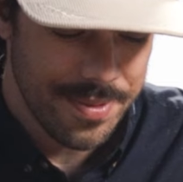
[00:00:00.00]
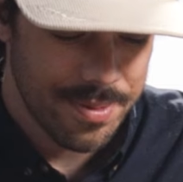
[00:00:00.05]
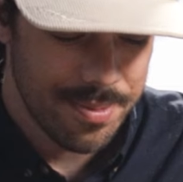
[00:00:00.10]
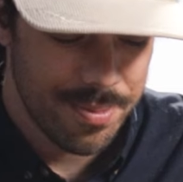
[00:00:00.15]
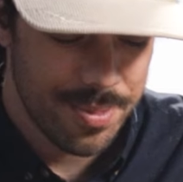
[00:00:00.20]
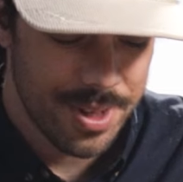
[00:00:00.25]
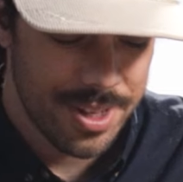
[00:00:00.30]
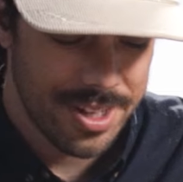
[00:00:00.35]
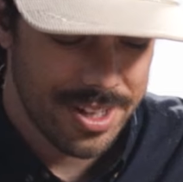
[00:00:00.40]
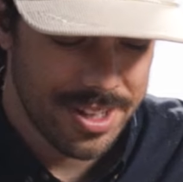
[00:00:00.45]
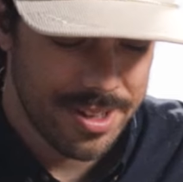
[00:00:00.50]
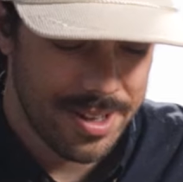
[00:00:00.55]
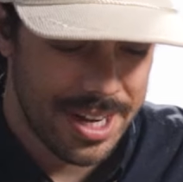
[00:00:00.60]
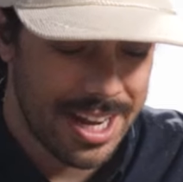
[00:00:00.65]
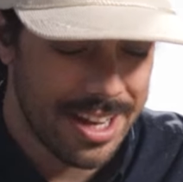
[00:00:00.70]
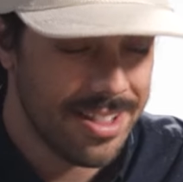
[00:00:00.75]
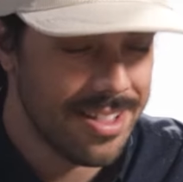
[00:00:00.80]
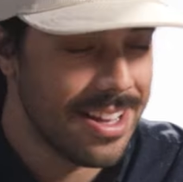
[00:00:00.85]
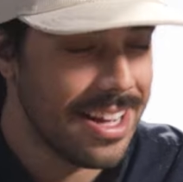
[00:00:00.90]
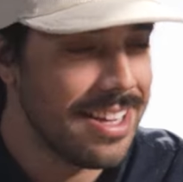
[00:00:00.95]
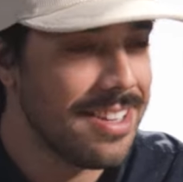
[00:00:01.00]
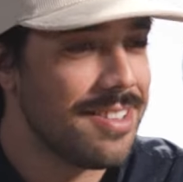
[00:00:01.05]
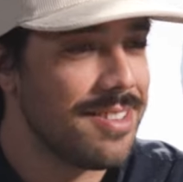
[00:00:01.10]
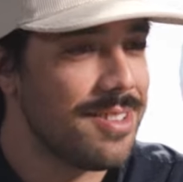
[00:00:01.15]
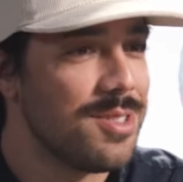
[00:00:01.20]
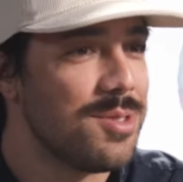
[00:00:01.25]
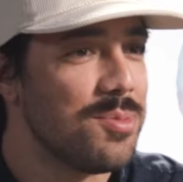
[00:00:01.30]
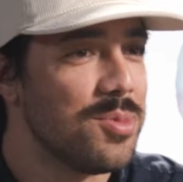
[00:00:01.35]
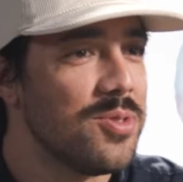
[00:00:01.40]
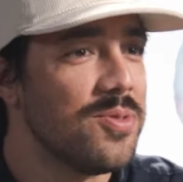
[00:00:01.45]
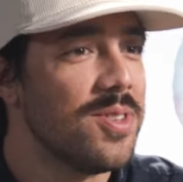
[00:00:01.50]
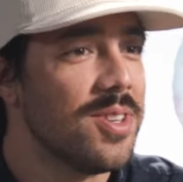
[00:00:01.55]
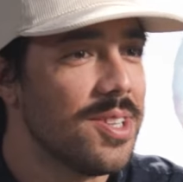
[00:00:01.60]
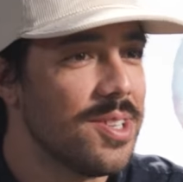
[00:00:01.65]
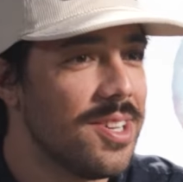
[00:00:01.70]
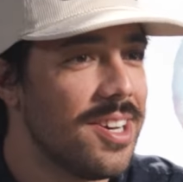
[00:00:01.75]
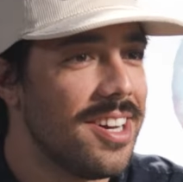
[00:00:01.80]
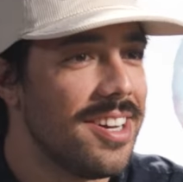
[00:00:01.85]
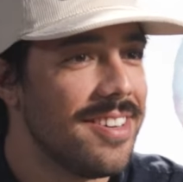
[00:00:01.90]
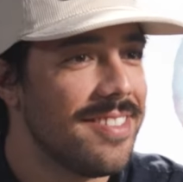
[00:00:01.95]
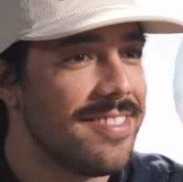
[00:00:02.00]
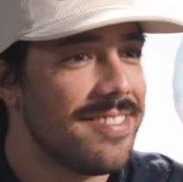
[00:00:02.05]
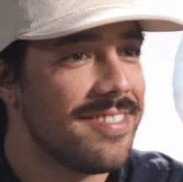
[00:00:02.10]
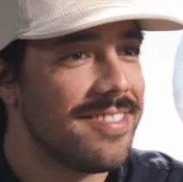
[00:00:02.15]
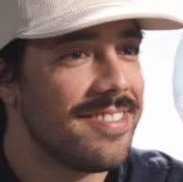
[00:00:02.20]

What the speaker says: But I liked this movie a lot.